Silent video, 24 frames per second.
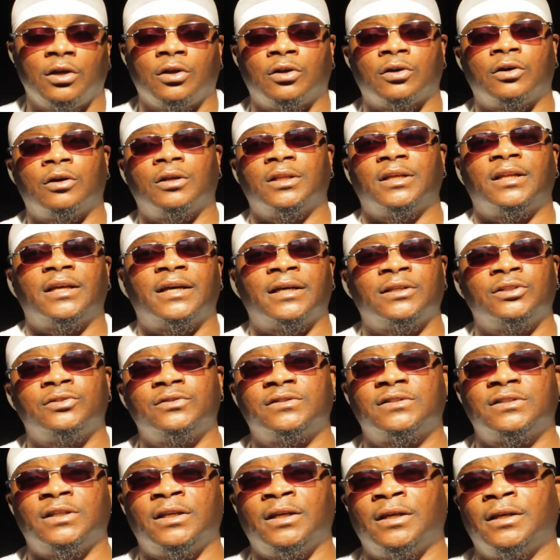Call it how you
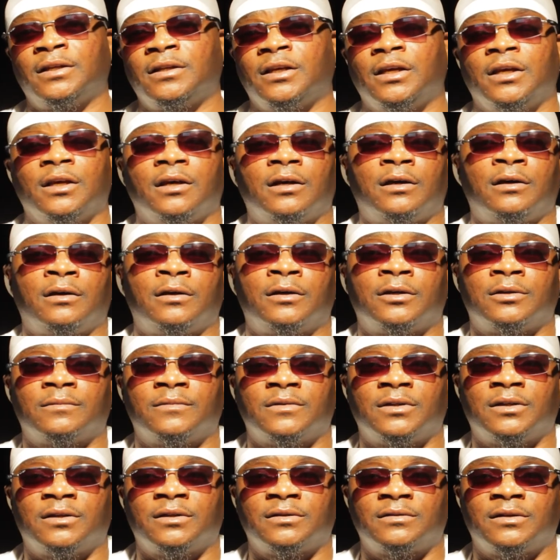see it. Um,
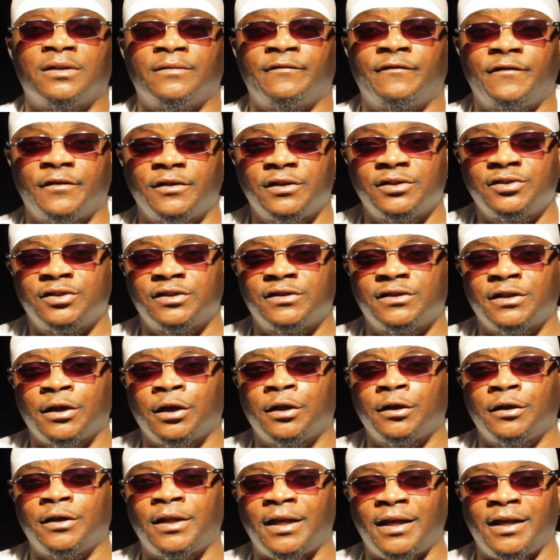the the footage is in
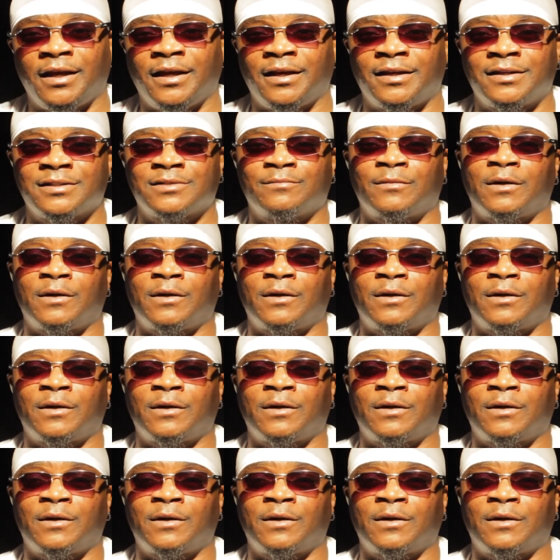good hands.